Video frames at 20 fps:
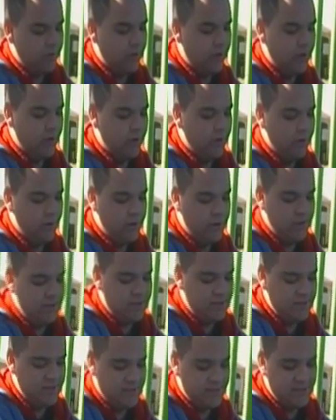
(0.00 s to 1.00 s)
years later, in
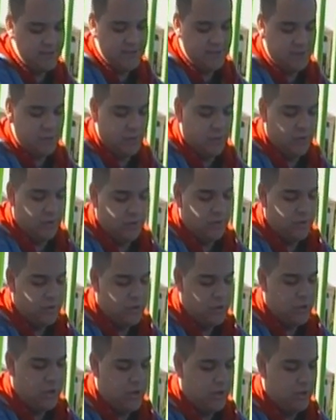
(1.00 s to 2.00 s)
1863,
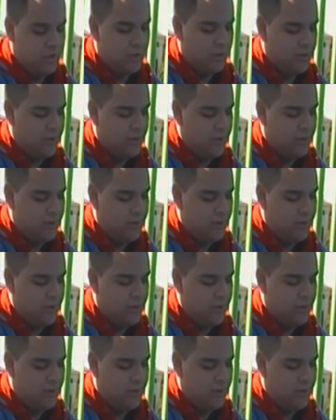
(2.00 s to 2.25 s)
John